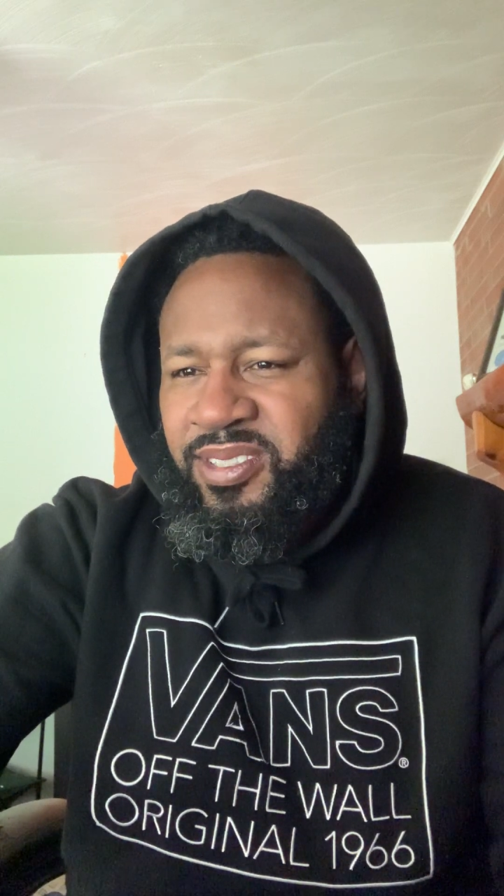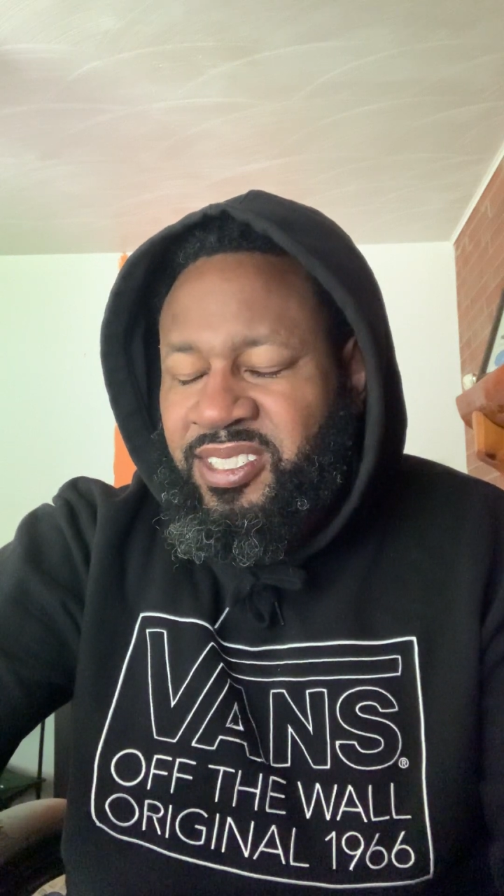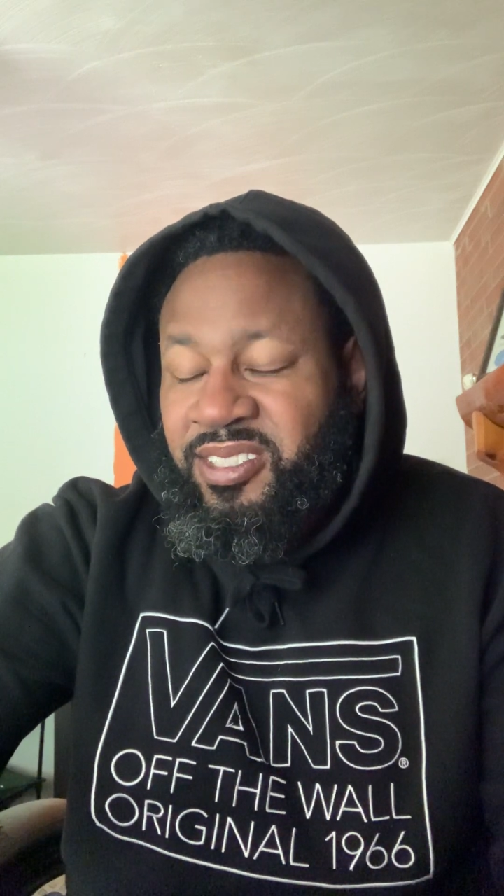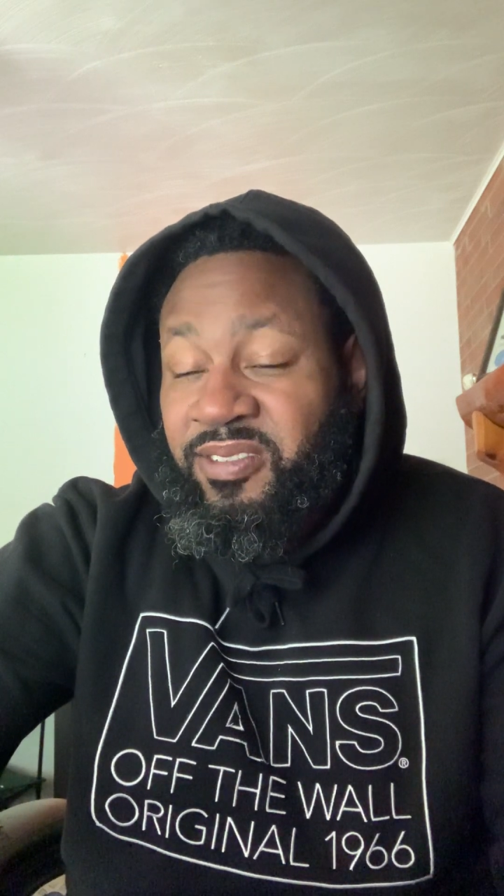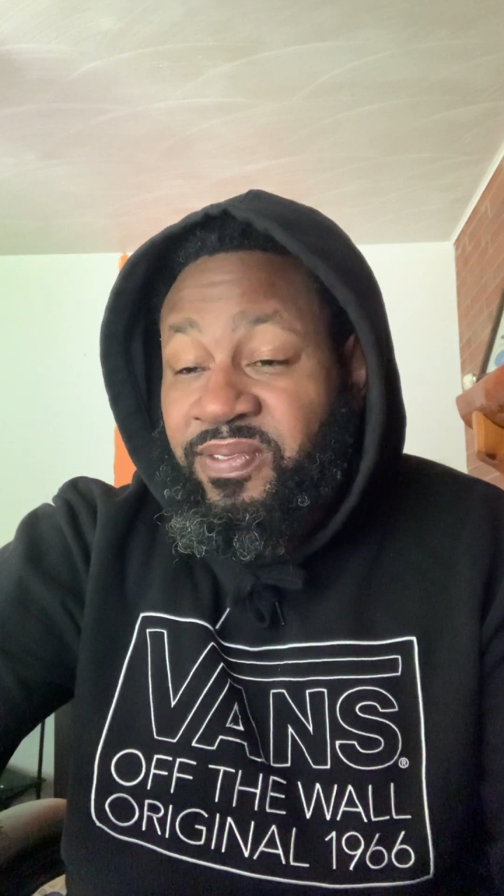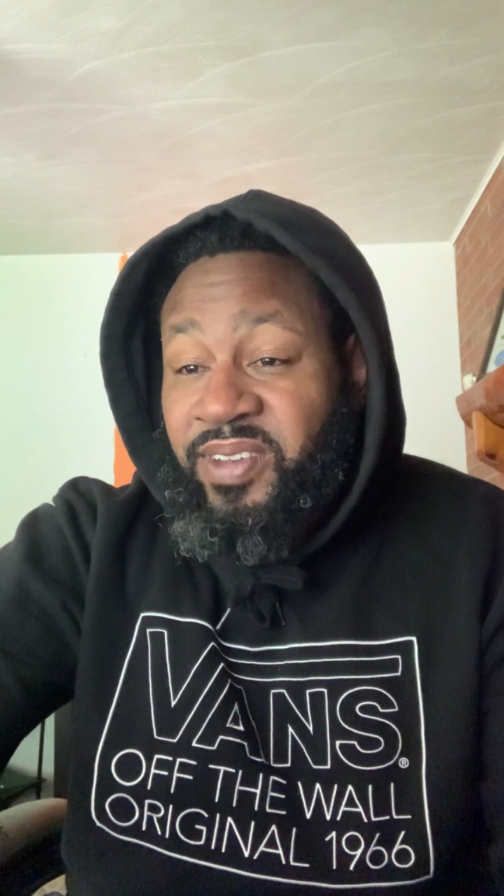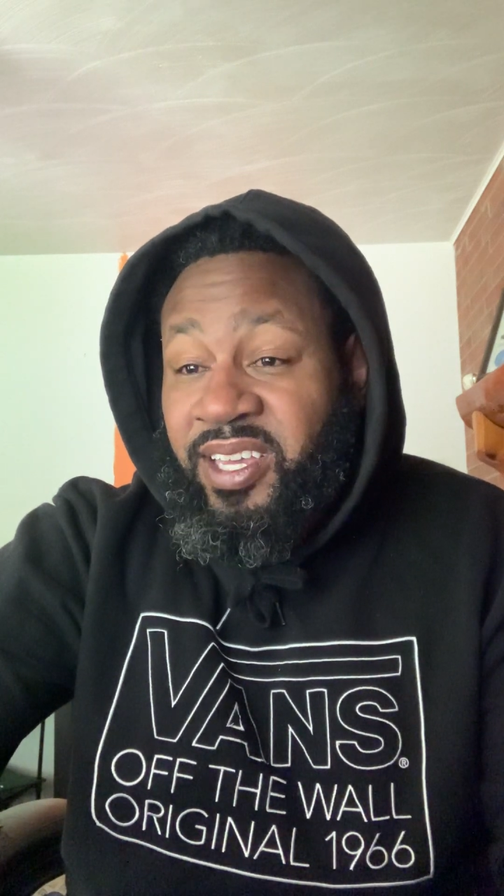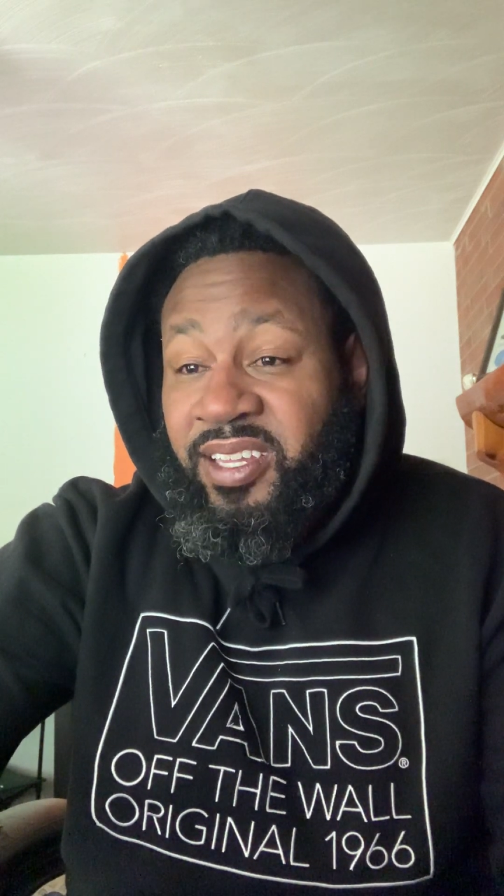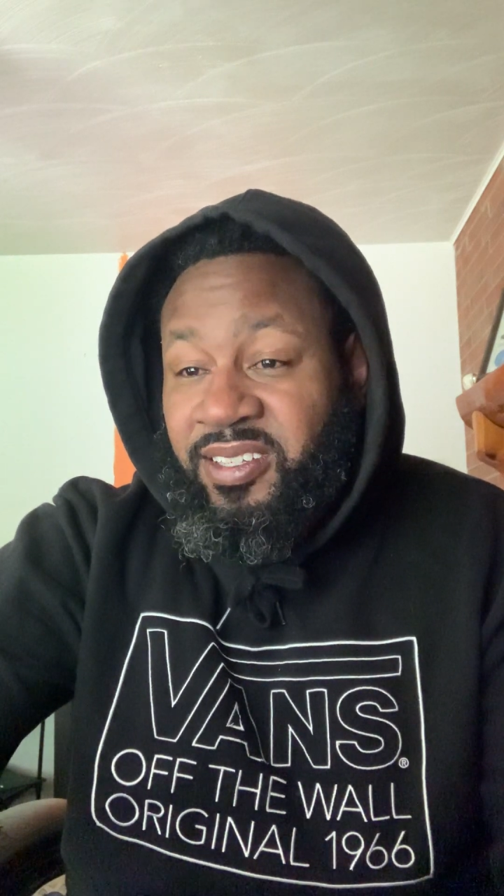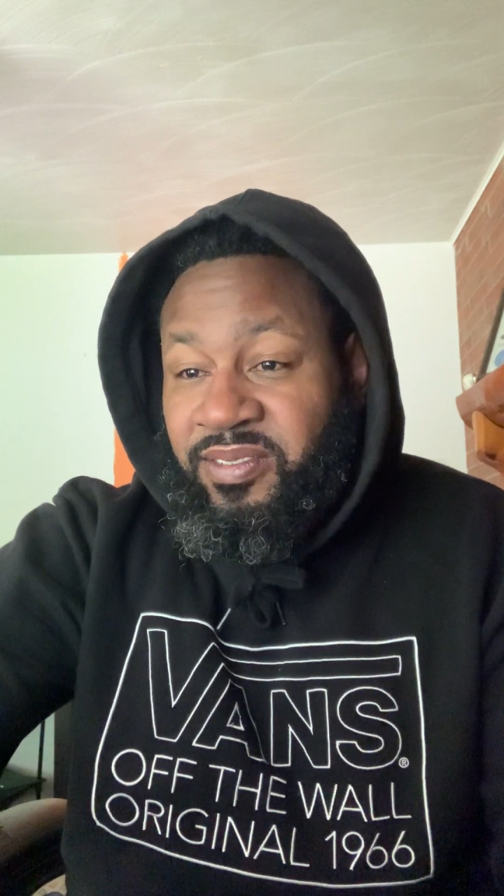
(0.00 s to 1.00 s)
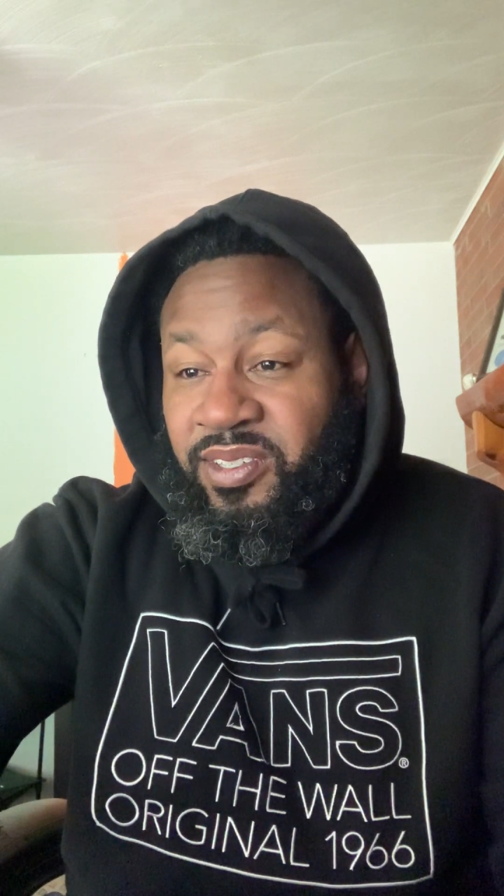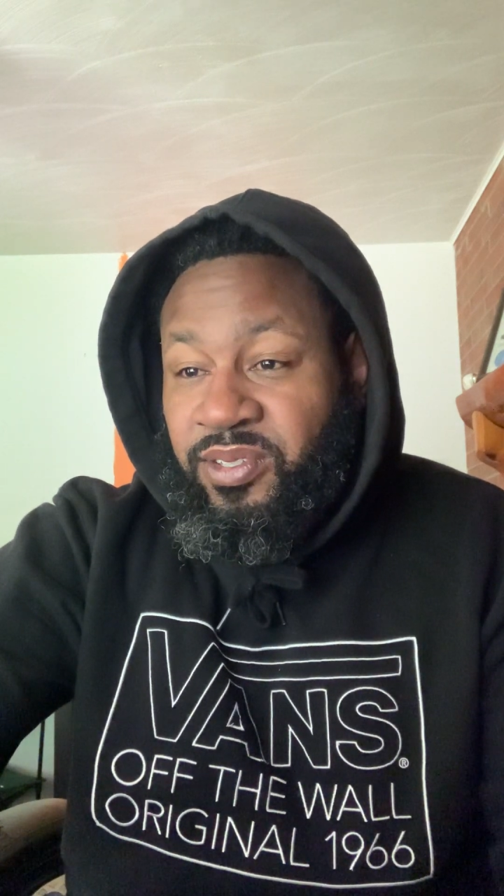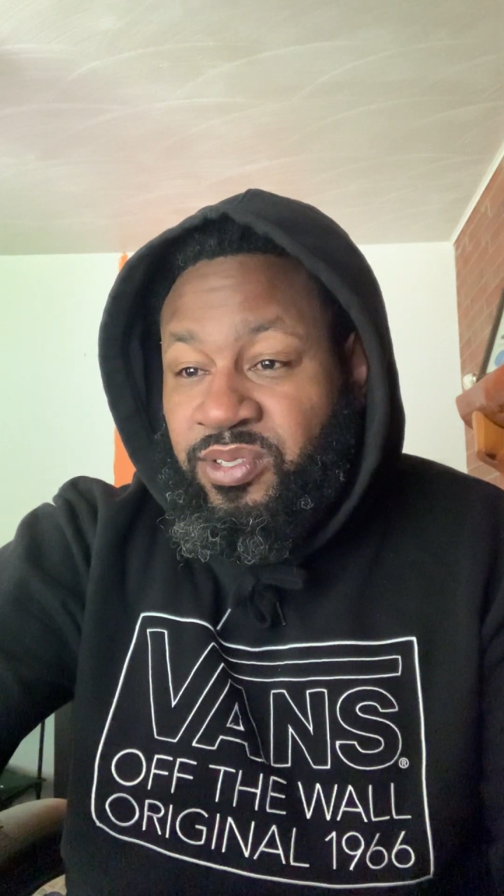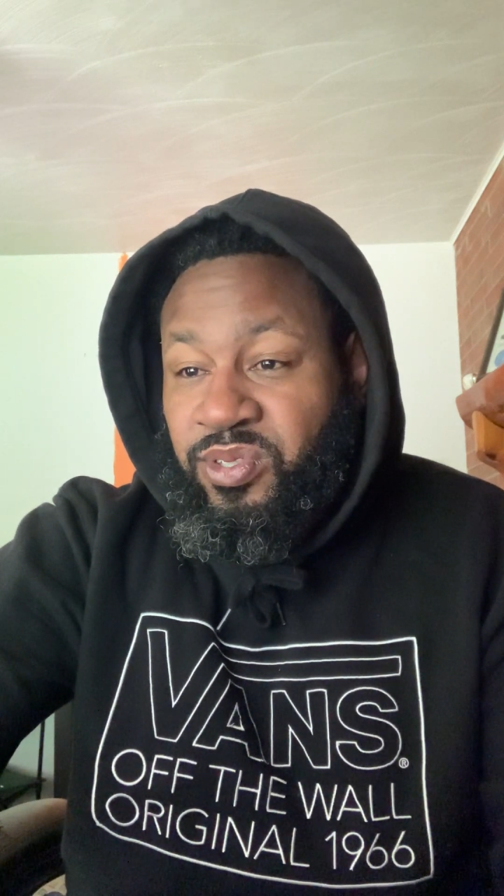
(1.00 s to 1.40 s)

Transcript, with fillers: this is the fate of those